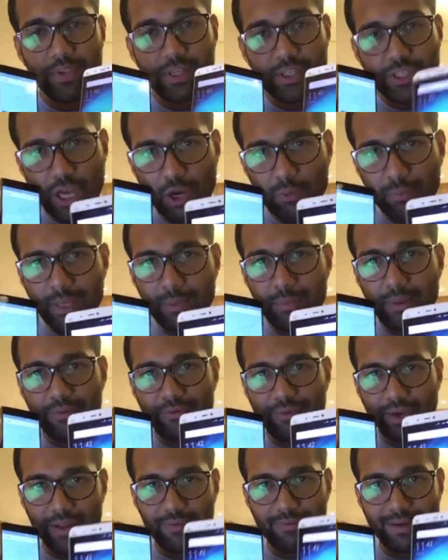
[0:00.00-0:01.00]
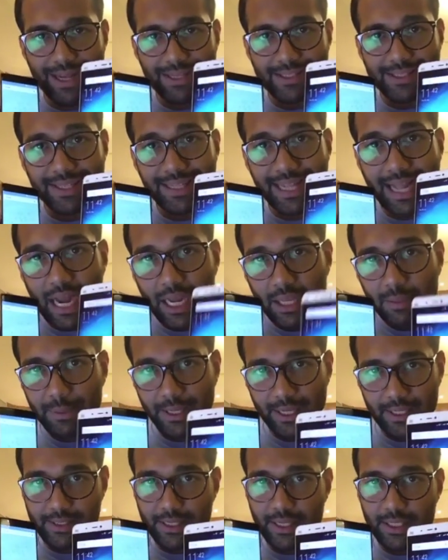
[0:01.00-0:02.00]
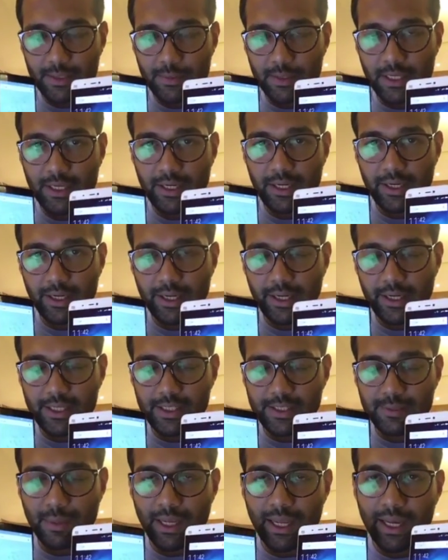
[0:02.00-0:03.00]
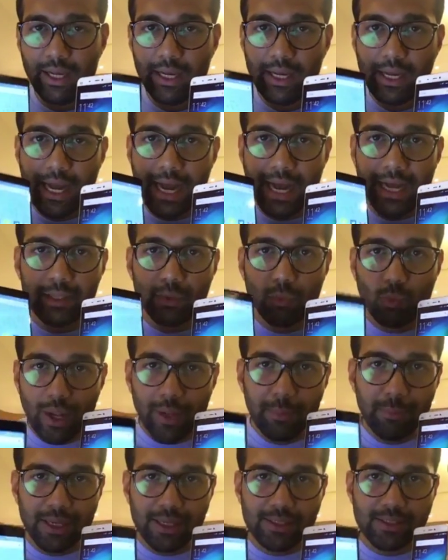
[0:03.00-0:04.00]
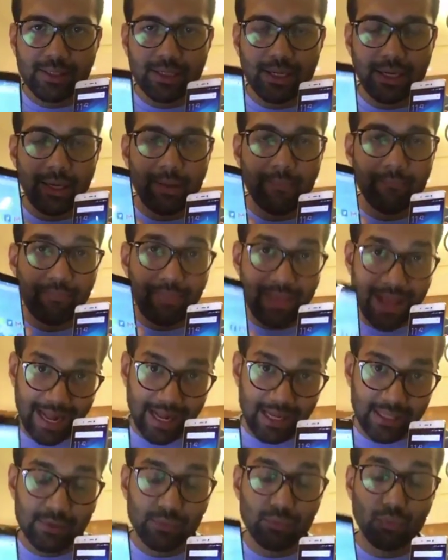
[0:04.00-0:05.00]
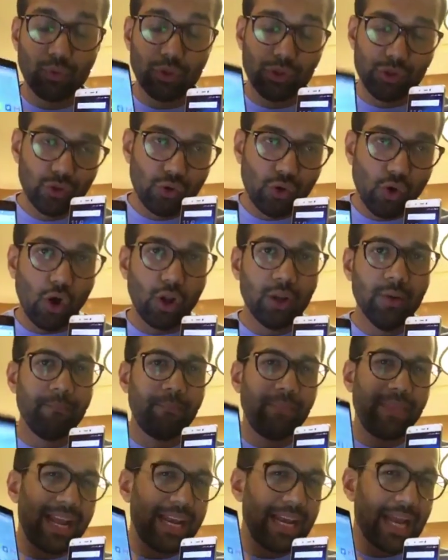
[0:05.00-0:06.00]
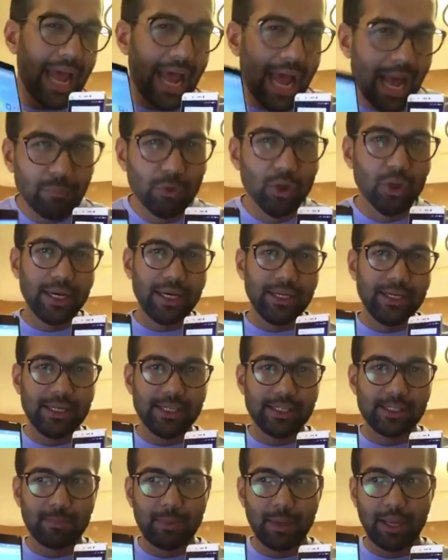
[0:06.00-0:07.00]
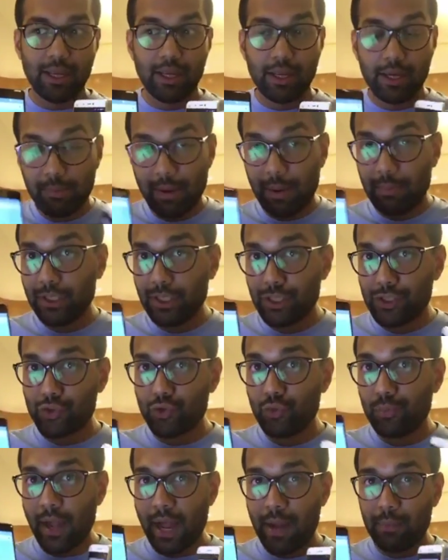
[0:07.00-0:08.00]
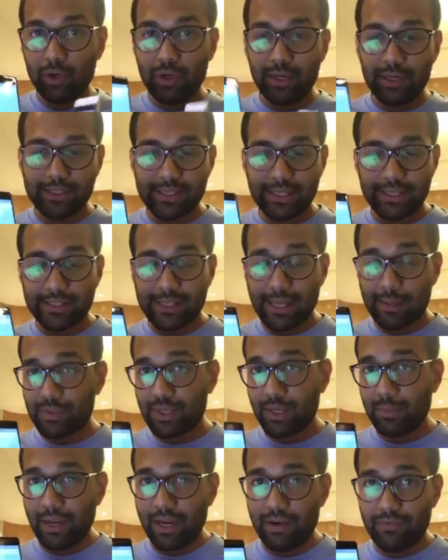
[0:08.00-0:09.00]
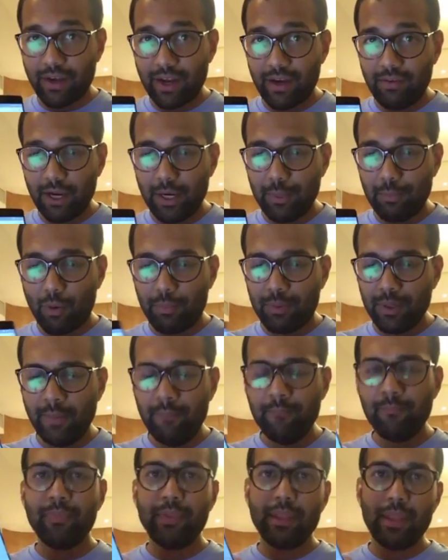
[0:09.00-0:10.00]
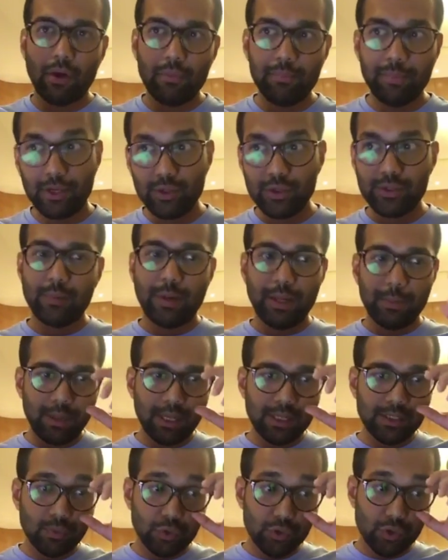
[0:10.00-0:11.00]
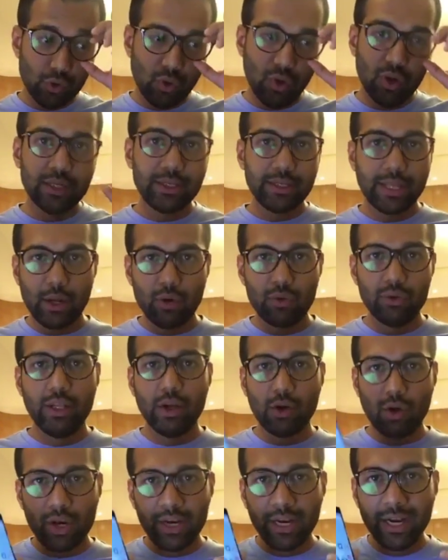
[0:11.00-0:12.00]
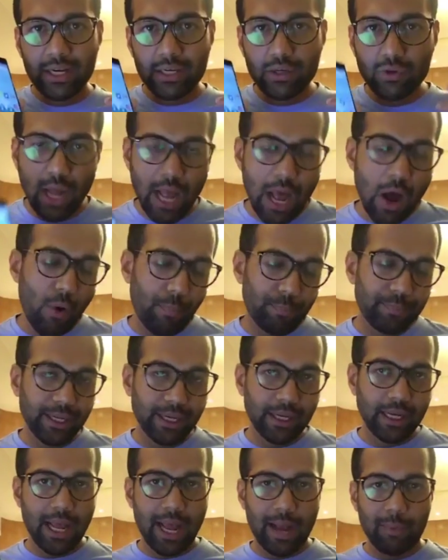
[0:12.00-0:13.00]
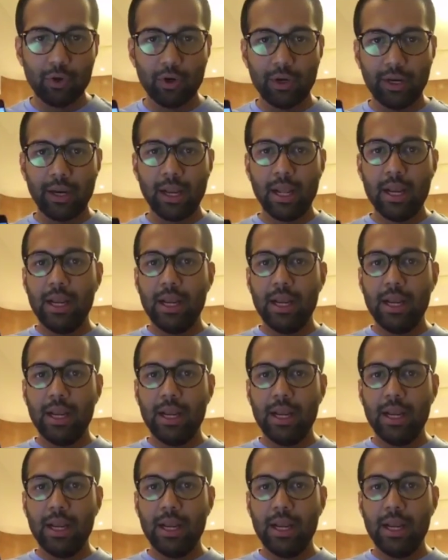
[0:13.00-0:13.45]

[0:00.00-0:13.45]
Xiaomi Mi 5 has an IPS LCD display, and the OnePlus 3 has what you call an AMOLED display. Remember the Super AMOLEDs that Samsung made very, very popular? Now, because OnePlus wants to call it their own, they're calling it Optic AMOLED.